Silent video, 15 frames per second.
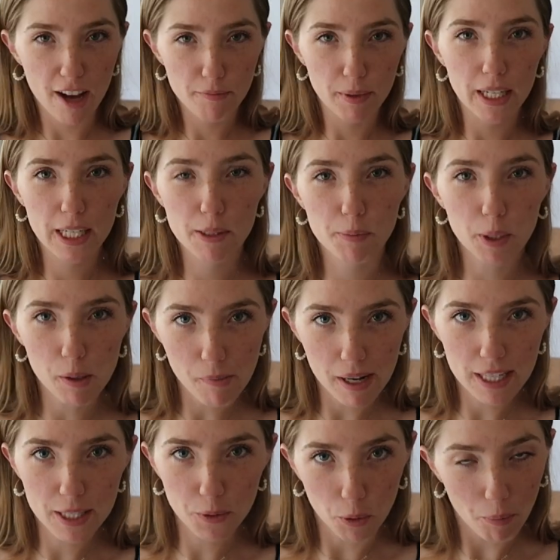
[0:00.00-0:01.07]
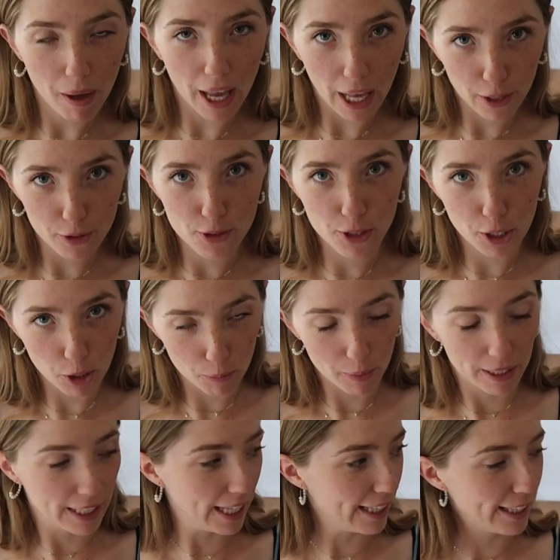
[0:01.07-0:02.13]
I've been experimenting with my angles a little
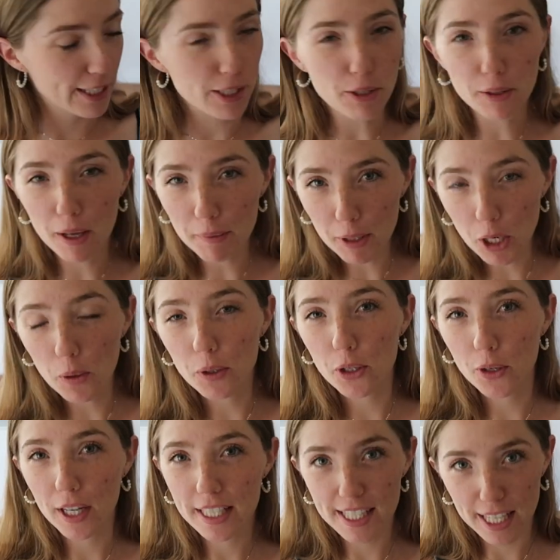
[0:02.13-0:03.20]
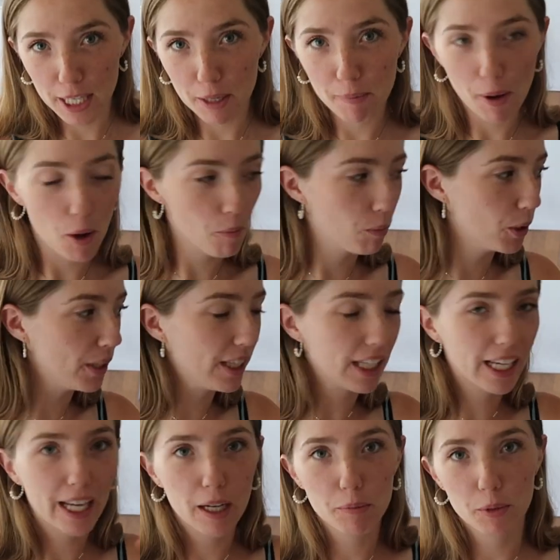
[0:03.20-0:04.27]
bit lately, so let me know what you guys think about putting the
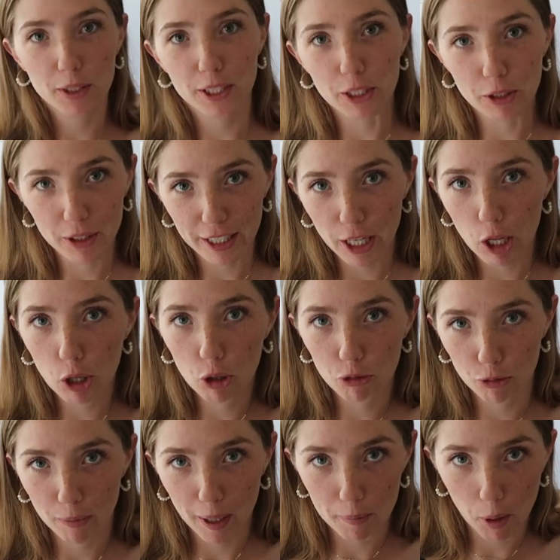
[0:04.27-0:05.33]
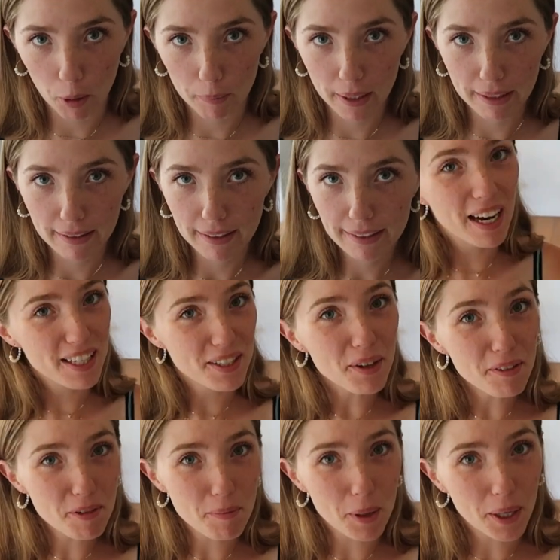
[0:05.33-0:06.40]
camera literally all over my apartment. But I do
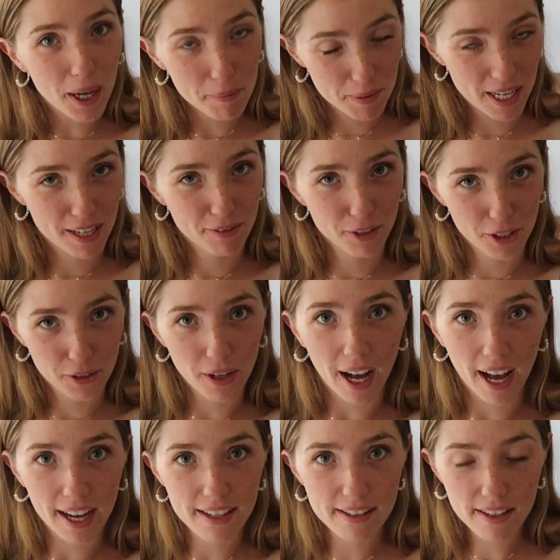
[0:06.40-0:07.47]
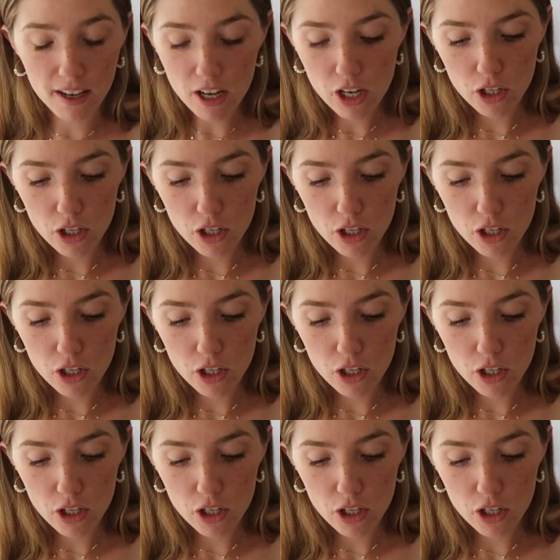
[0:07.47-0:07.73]
have a book update for you guys.